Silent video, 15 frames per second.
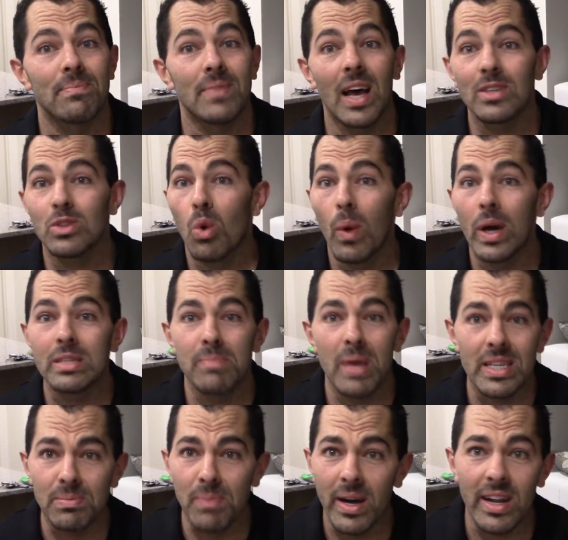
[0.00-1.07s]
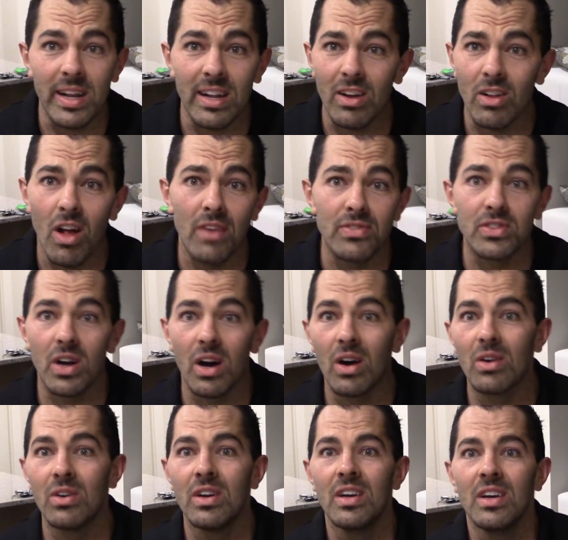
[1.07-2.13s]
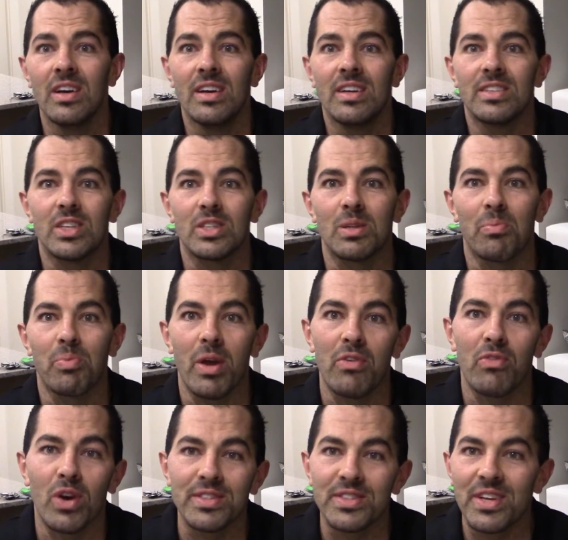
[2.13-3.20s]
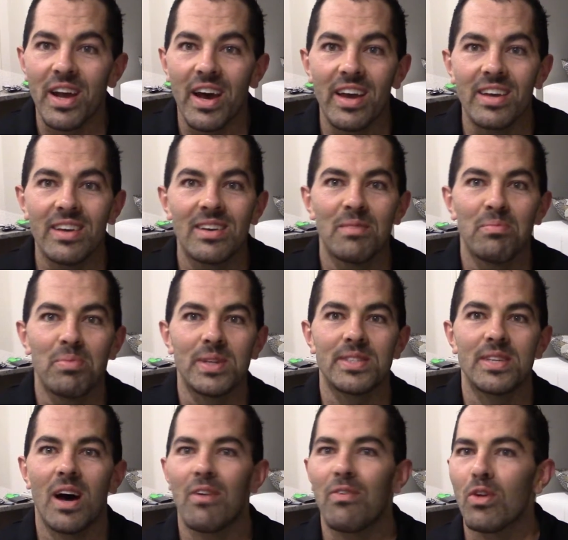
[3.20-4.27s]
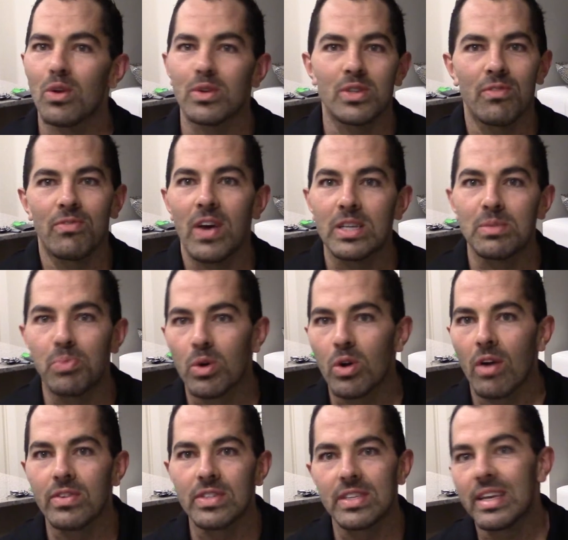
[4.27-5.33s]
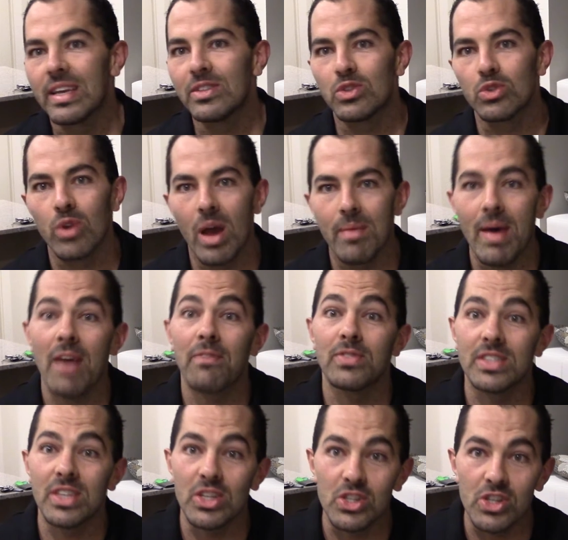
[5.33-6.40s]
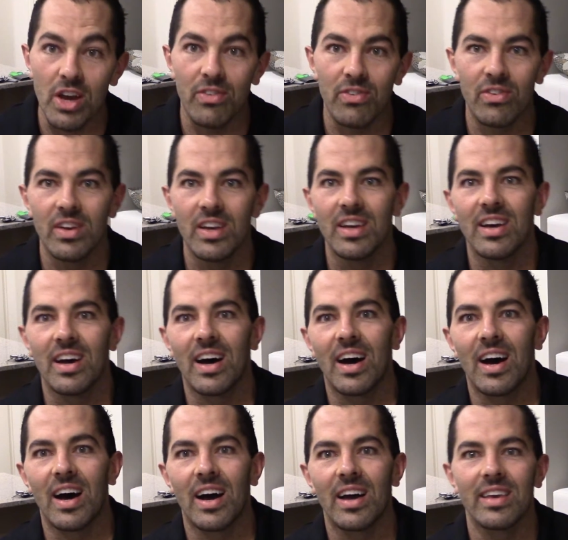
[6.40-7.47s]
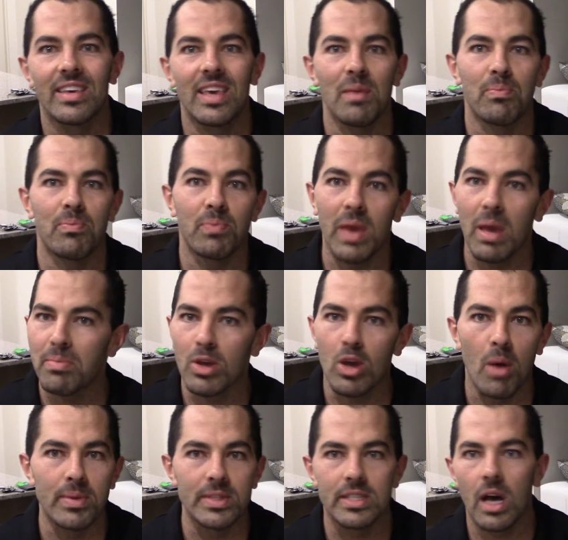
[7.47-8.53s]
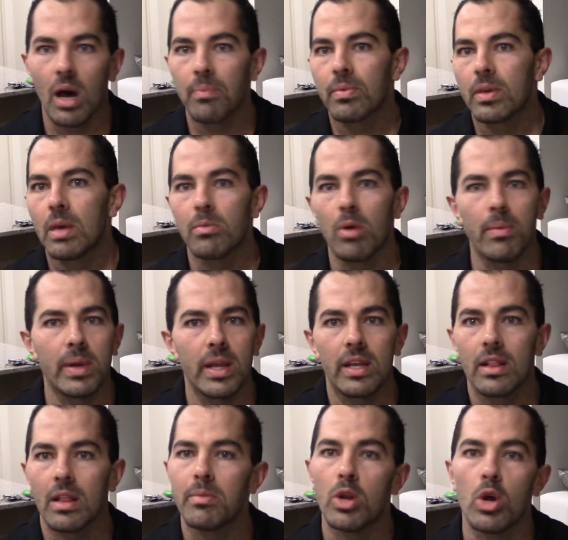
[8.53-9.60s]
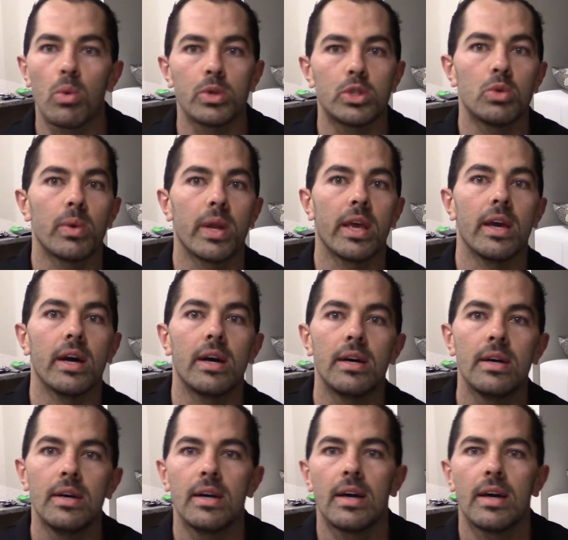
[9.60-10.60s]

As always, make smart eating your lifestyle. Just a brief one today, but follow us on Facebook, obviously Instagram @Physique Chef. Keep the comments up, keep commenting, let me know what you want to hear,